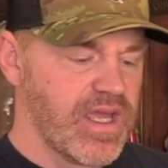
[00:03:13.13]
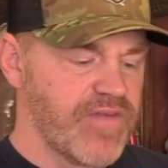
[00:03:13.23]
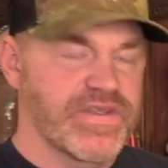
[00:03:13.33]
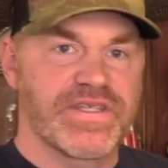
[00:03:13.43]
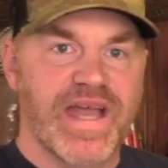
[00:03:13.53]

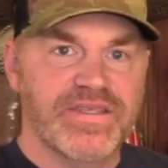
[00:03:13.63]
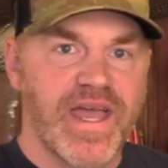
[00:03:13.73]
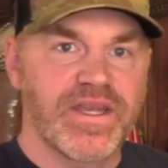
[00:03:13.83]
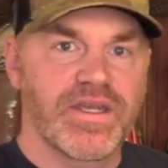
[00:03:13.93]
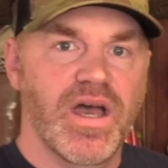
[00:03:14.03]
If it's not
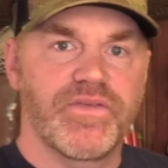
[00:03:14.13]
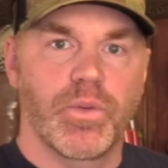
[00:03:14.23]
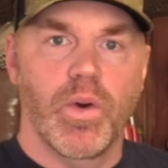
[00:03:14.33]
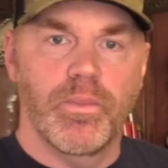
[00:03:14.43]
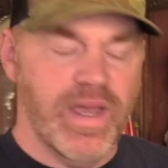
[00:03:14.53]
tight enough,
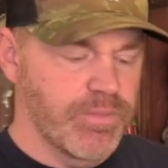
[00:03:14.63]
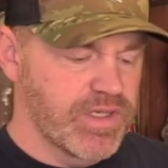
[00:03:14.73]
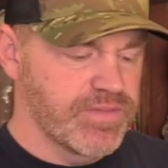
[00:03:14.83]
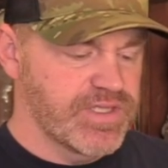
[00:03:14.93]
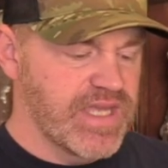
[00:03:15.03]
it won't make
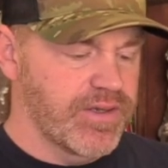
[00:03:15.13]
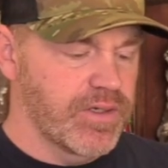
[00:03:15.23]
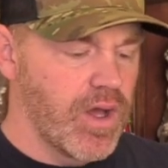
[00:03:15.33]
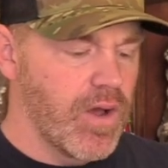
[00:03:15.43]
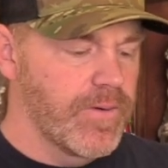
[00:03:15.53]
much of a sound
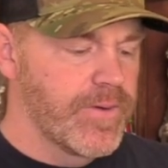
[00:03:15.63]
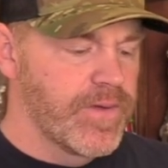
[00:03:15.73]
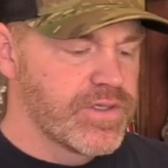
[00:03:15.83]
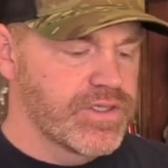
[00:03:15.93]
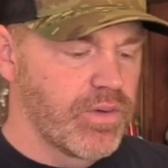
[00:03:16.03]
at all.
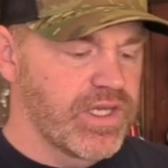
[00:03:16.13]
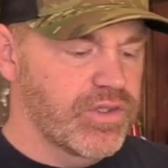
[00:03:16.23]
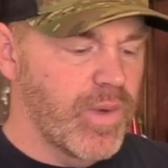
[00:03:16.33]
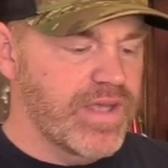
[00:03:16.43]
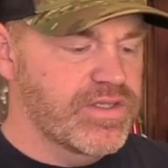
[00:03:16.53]
So
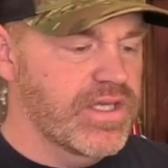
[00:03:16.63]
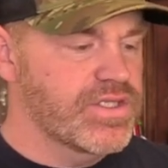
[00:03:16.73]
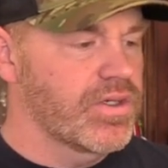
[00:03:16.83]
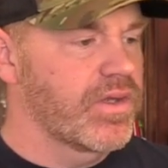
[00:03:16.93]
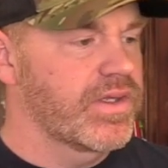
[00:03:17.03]
get the right
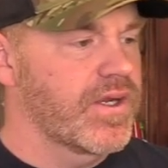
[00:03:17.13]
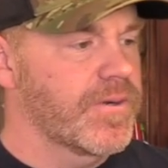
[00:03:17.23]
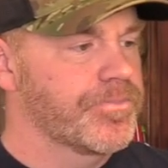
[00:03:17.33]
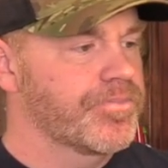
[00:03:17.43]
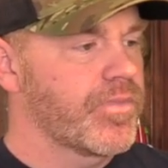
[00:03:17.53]
tension on
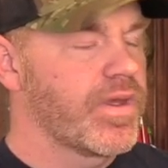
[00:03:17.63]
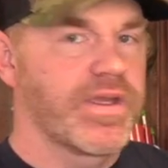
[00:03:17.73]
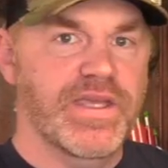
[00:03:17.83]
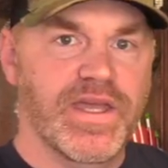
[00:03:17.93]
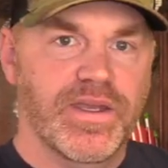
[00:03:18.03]
there.
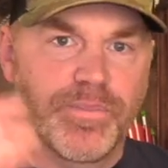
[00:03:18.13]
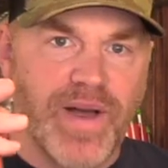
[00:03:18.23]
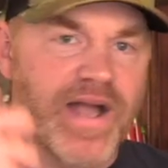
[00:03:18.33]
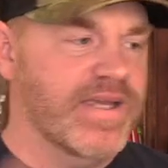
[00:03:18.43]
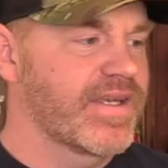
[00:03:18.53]
Again,
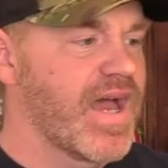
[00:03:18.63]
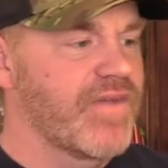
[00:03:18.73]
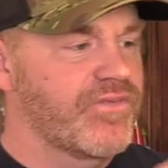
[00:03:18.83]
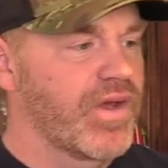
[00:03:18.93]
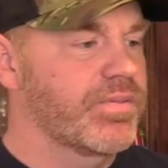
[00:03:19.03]
pocket
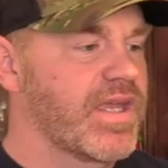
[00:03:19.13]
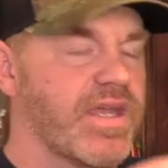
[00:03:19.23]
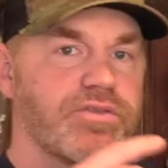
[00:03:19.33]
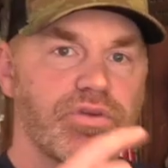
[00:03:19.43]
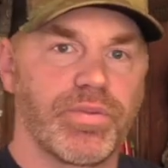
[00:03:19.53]
knife, film
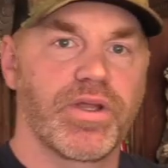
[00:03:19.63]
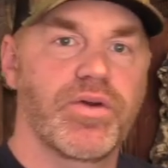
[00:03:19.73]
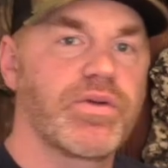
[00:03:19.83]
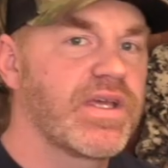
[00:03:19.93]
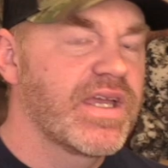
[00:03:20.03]
canister,
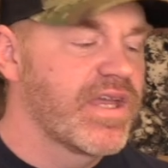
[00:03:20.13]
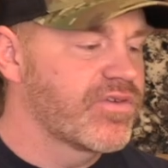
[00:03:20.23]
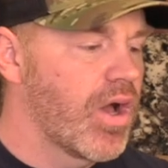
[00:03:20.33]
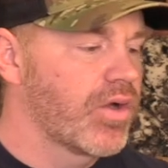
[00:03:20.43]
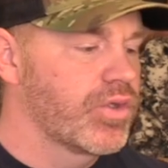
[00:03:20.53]
balloon
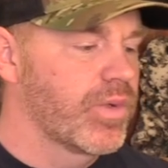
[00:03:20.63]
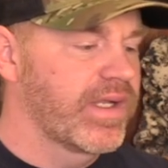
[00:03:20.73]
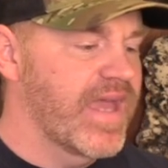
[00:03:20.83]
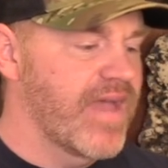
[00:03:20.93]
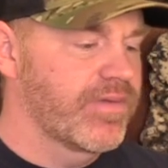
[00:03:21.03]
is all you
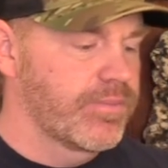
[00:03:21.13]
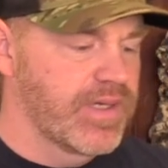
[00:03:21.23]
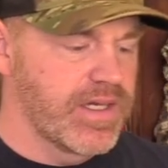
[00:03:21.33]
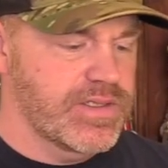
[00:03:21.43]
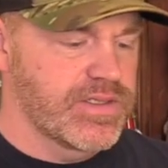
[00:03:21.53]
really have in the
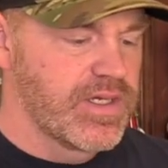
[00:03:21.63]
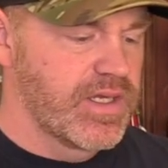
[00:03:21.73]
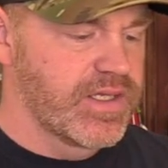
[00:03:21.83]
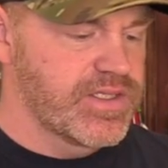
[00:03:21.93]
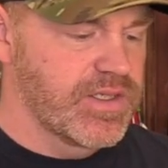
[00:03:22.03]
mix.
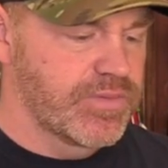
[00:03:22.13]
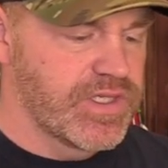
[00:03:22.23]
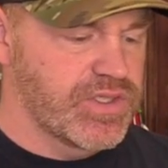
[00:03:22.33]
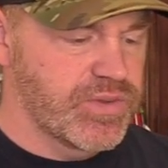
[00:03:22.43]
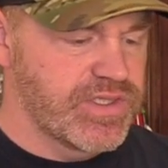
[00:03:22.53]
And let's see what
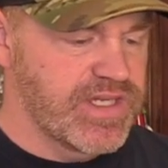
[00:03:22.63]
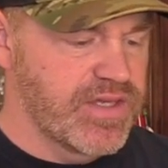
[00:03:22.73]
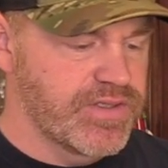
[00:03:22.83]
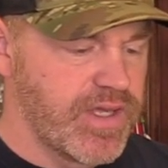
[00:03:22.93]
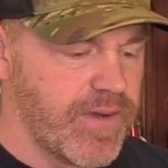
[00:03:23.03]
this one
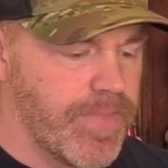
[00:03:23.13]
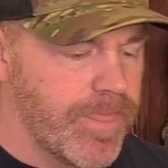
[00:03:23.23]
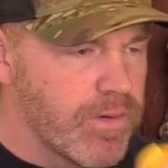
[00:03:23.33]
sounds like.